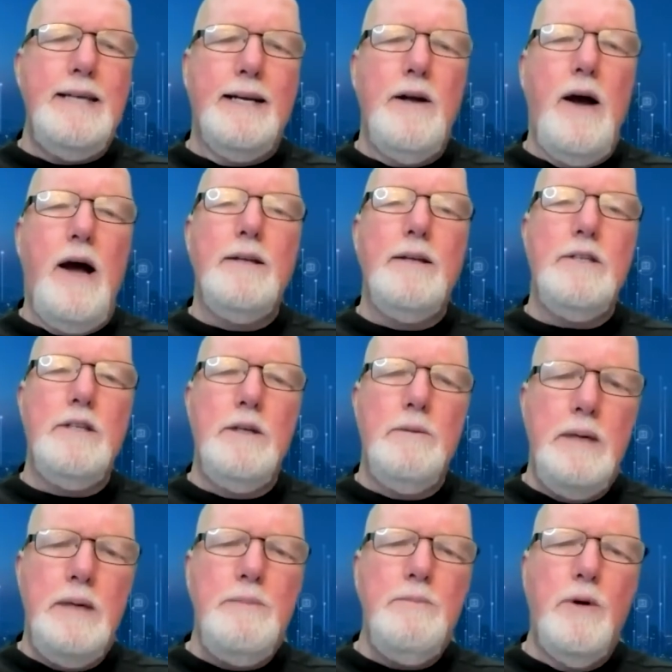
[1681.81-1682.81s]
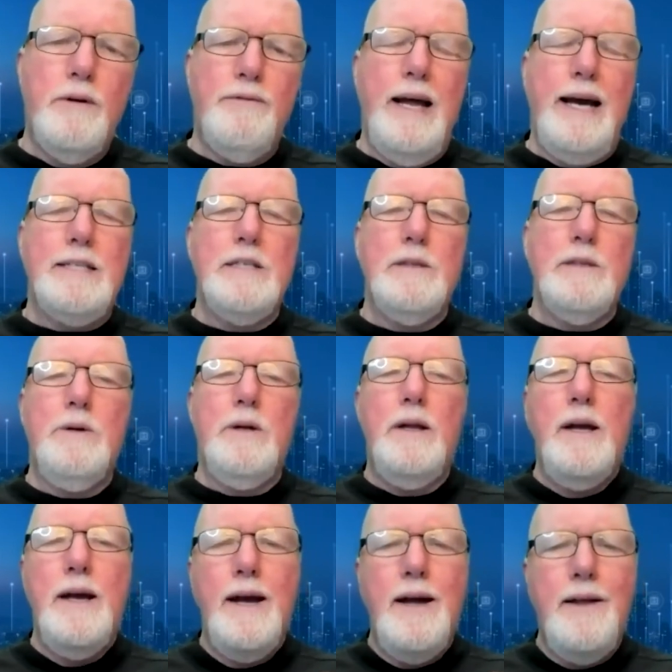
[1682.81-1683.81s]
technology to be more
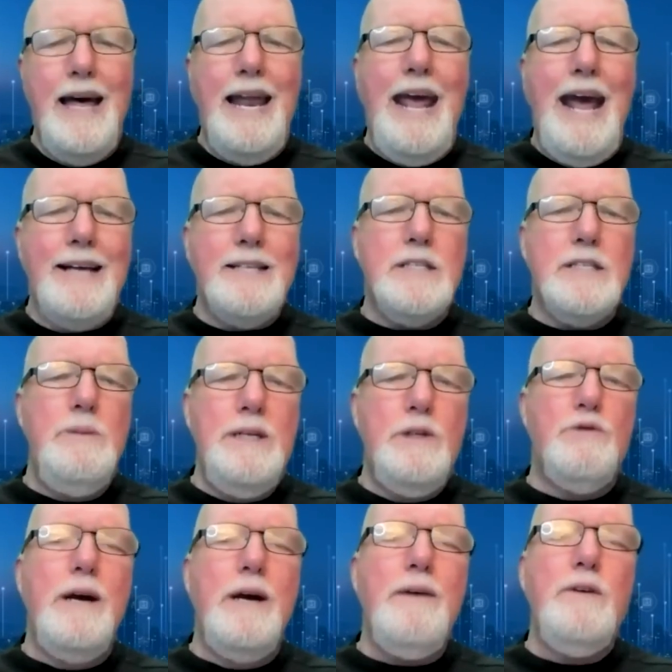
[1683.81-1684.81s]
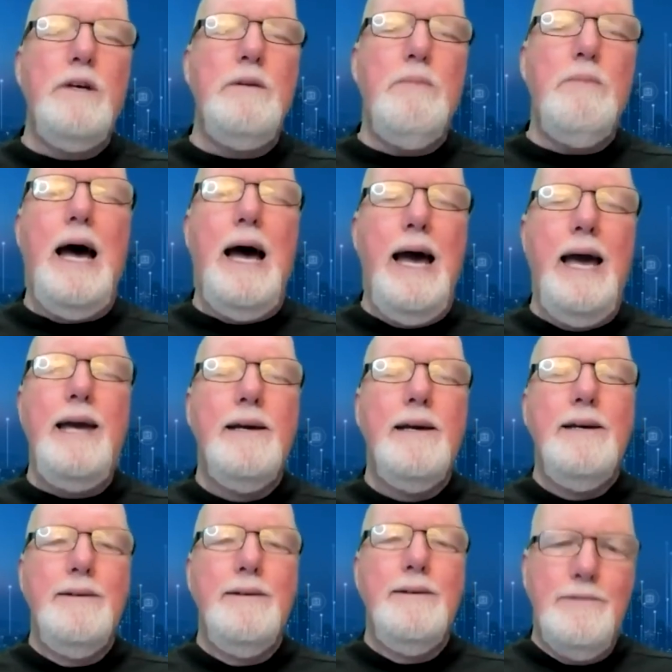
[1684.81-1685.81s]
flexible. That has to be driven by
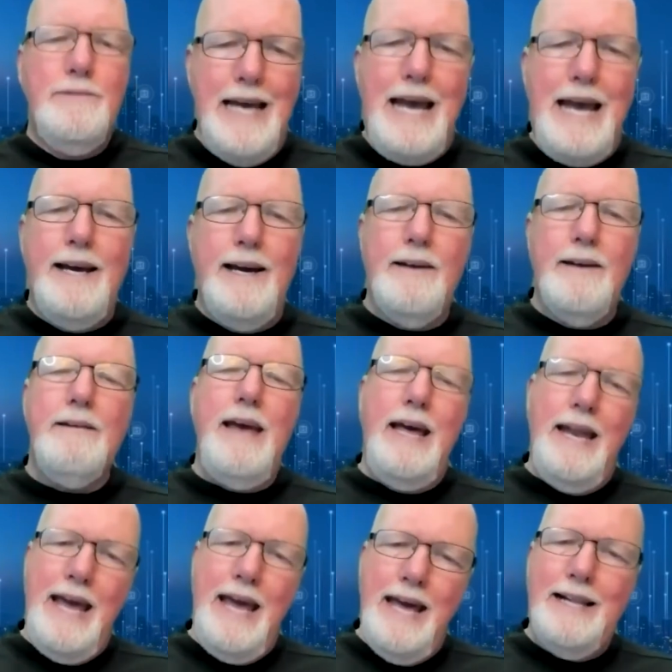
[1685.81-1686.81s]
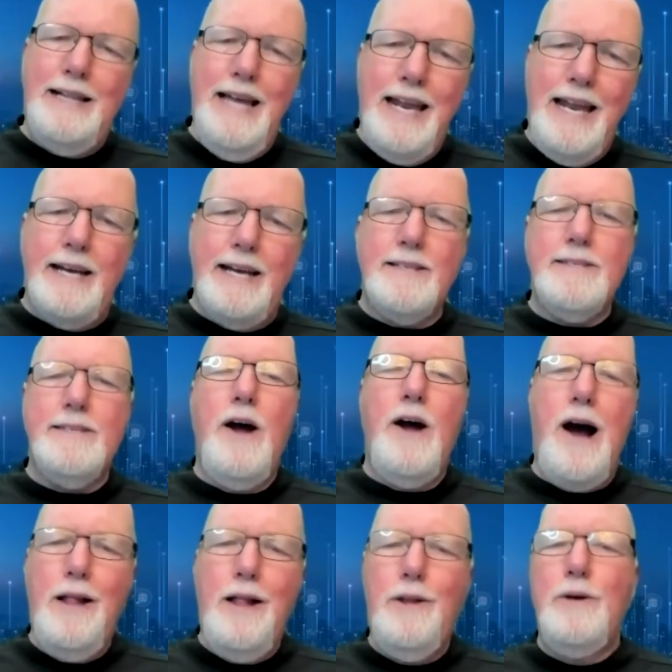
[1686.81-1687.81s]
data and analytics and
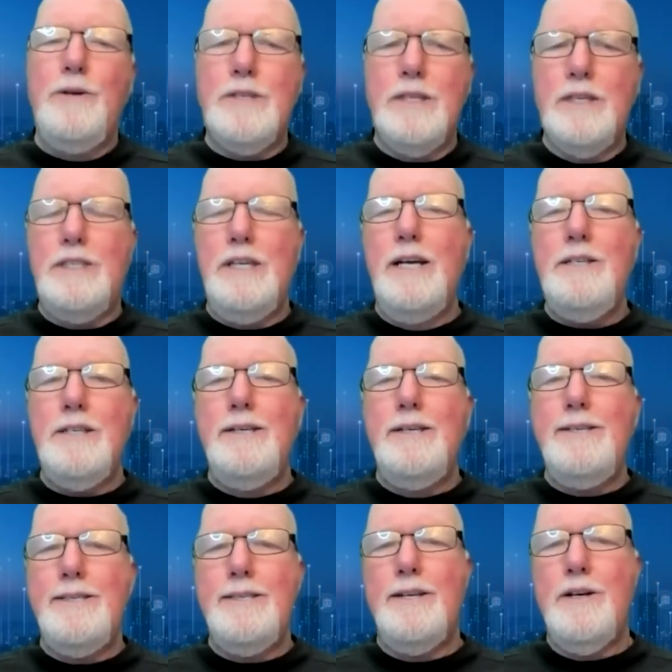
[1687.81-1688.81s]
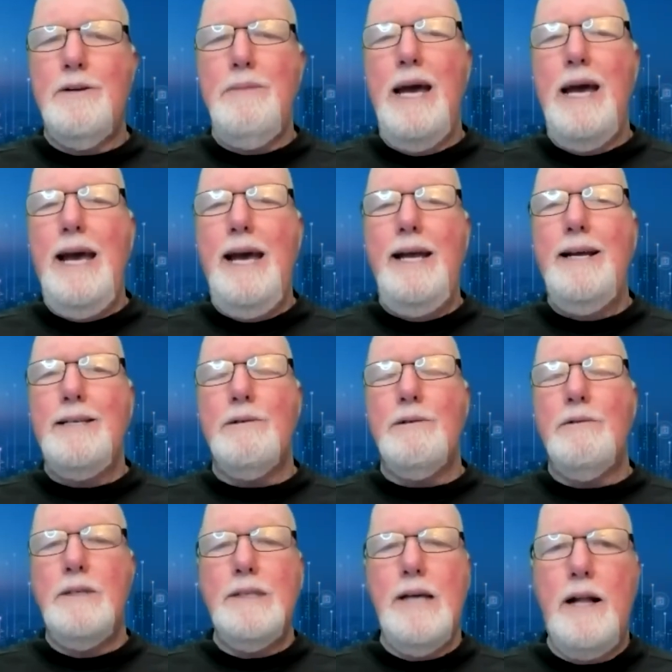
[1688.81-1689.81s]
all those decisions that are made as a
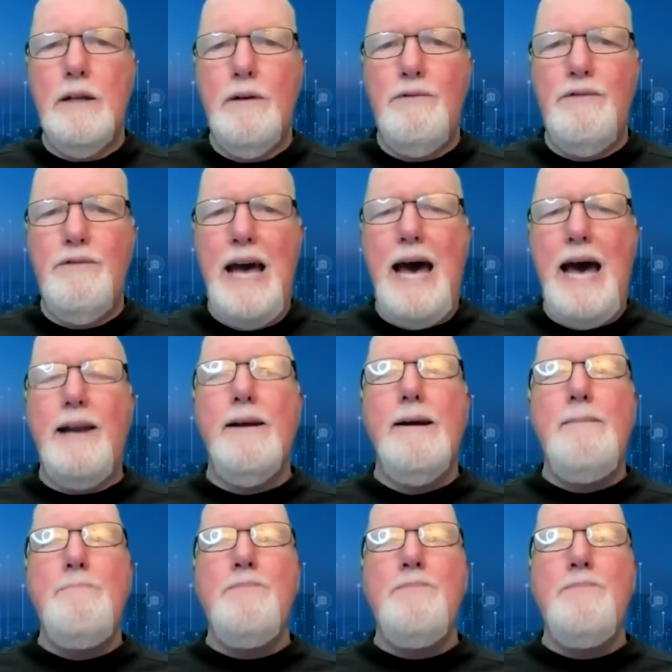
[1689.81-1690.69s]
result of that